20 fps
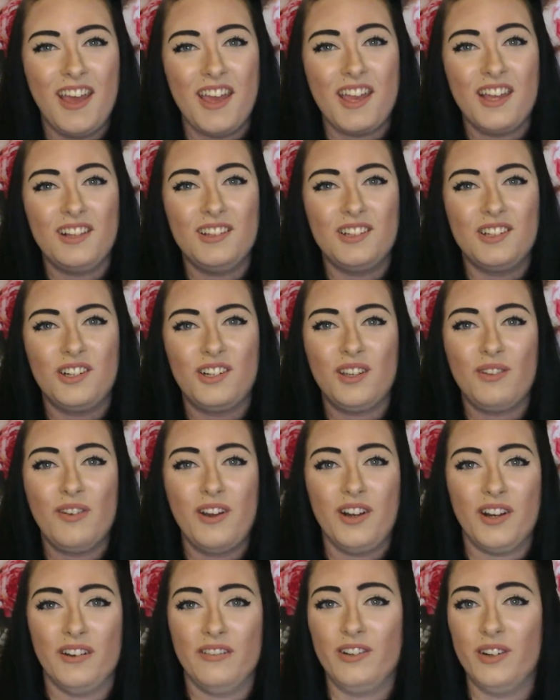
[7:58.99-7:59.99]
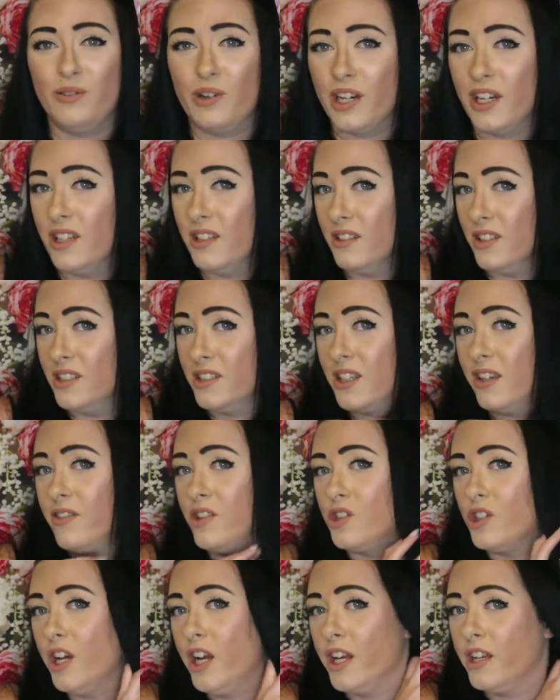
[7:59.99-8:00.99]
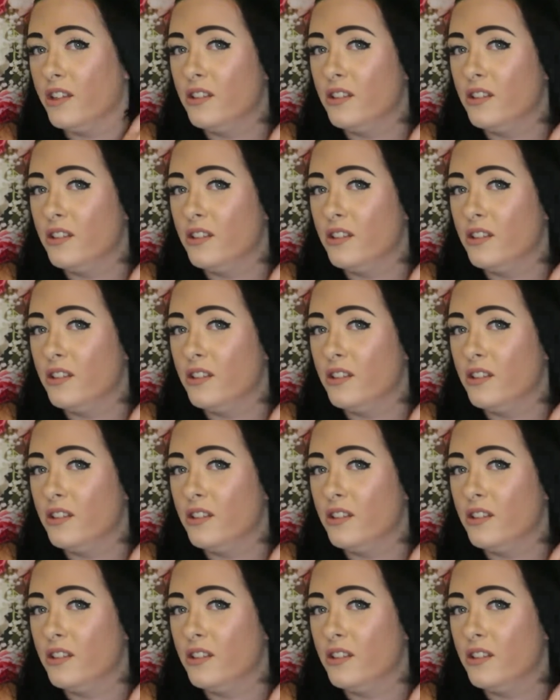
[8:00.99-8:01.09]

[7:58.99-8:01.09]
It literally went everywhere. Let's give it a try.